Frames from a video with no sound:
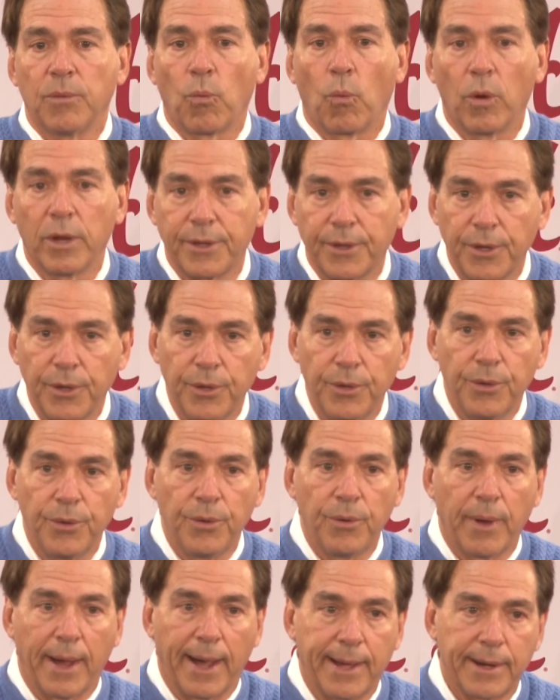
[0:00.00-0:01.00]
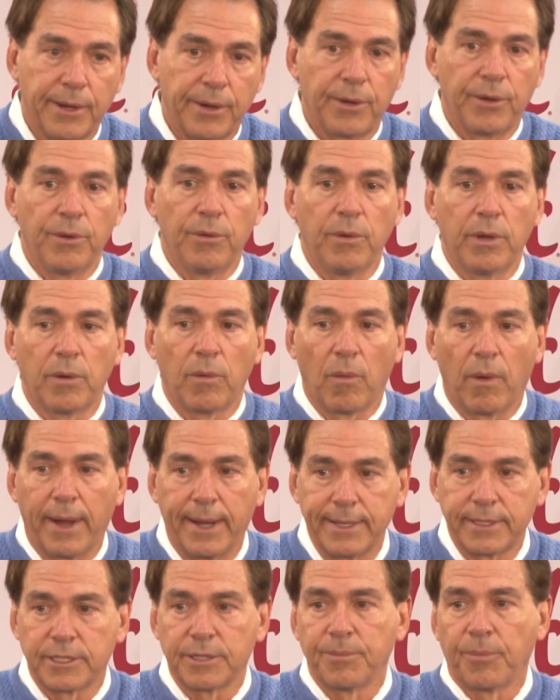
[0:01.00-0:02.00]
what to do, how to do it,
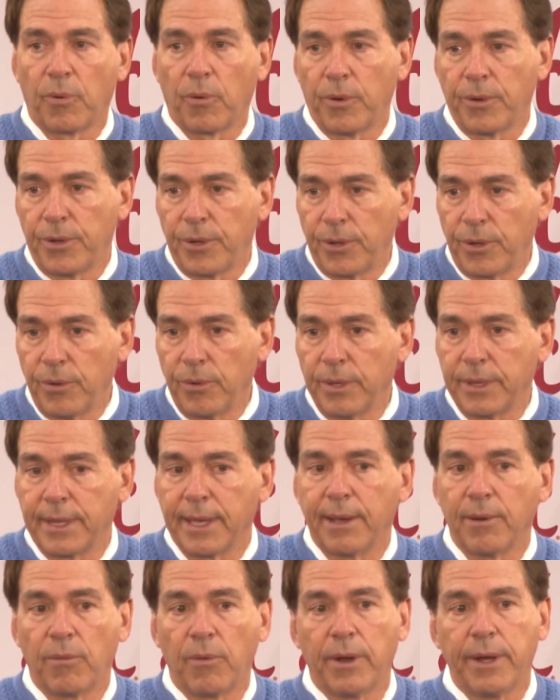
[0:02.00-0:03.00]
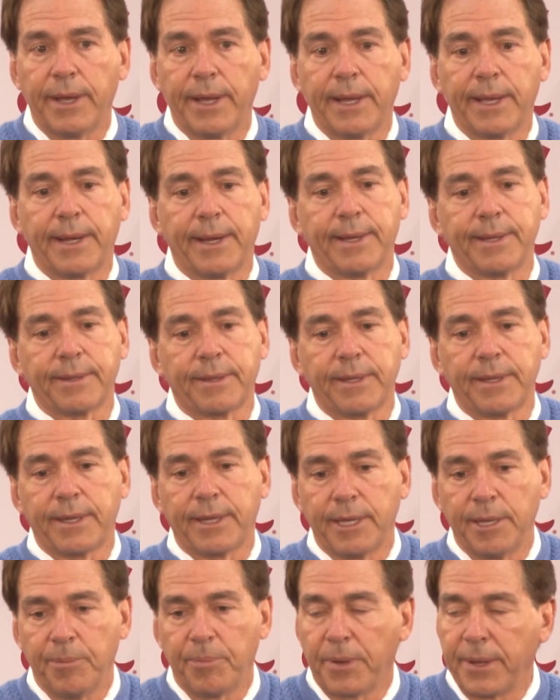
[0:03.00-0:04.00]
why it's important to do it that way, and I think
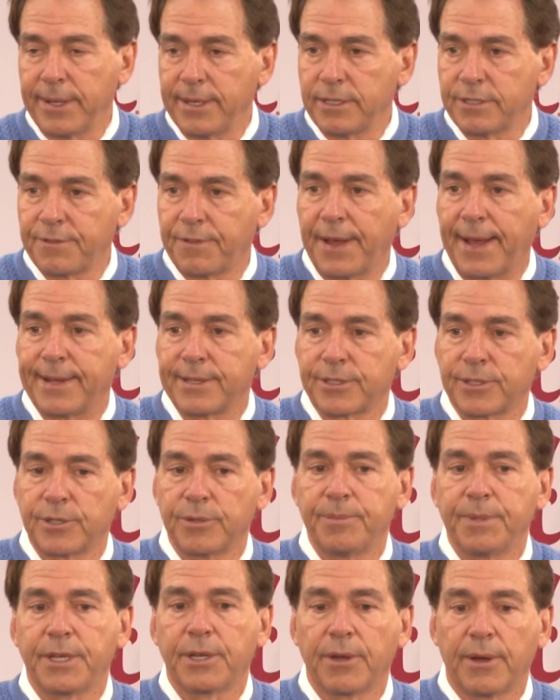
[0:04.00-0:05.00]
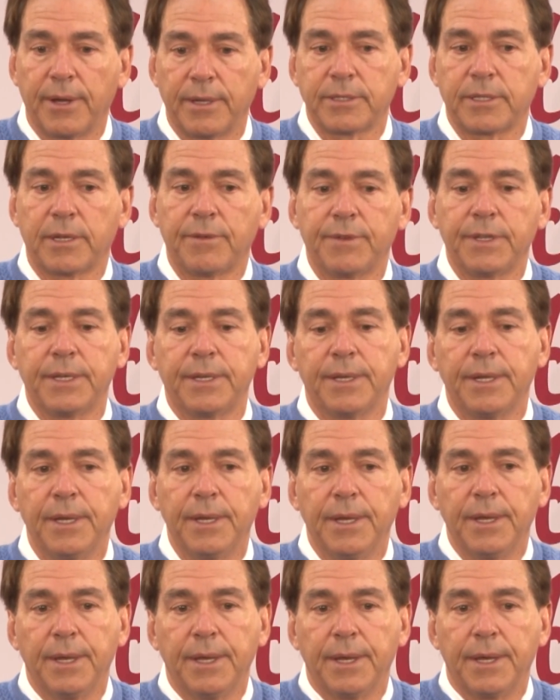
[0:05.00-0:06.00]
he plays faster because of it,
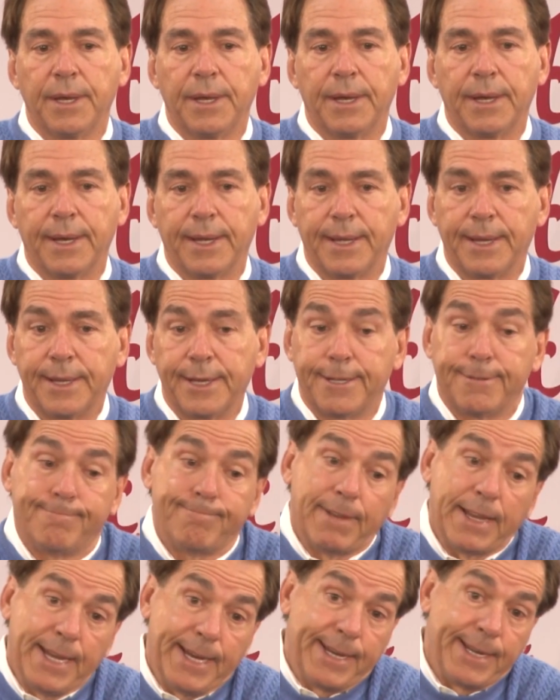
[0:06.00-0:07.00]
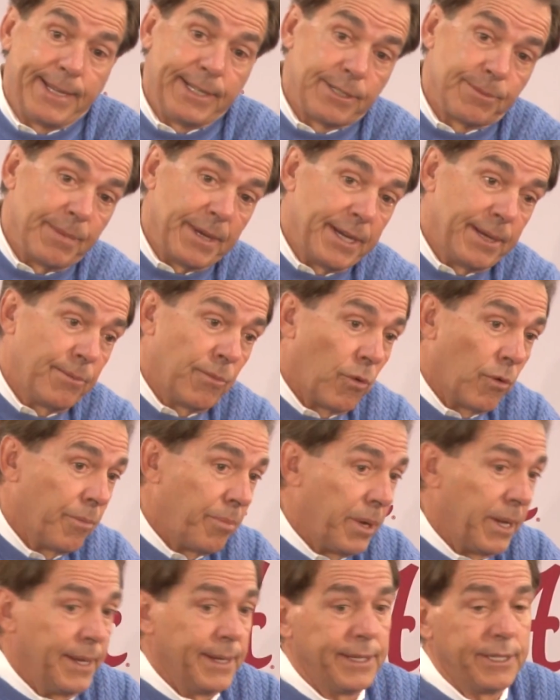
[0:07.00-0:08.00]
and he's made more
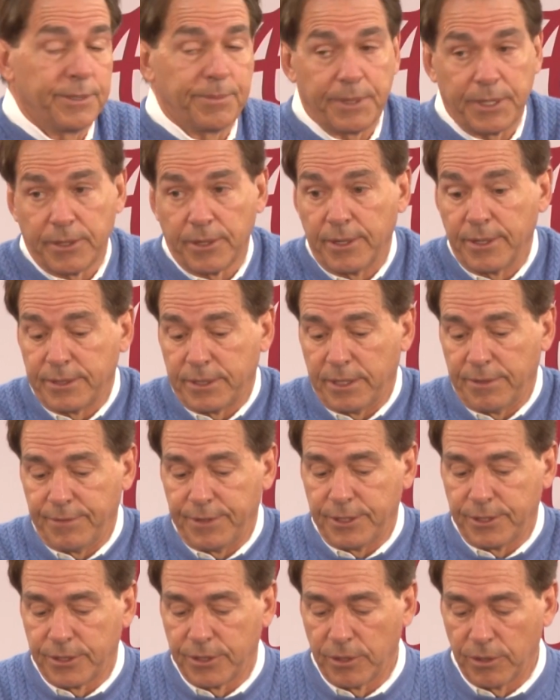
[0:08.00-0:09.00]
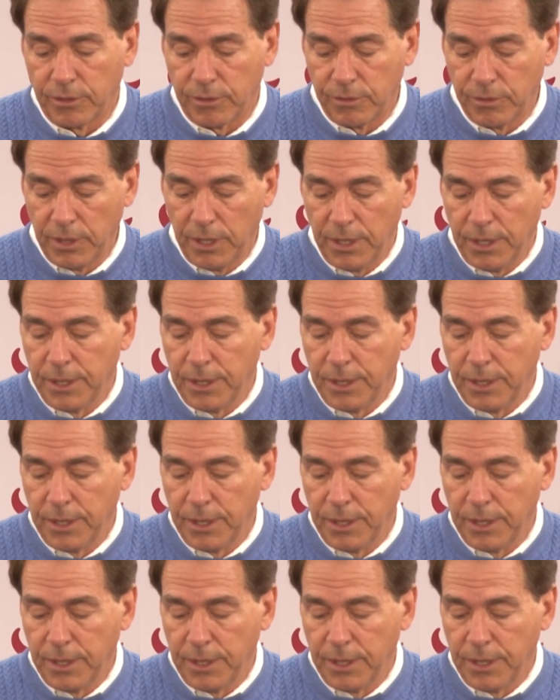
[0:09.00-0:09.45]
plays because of it. So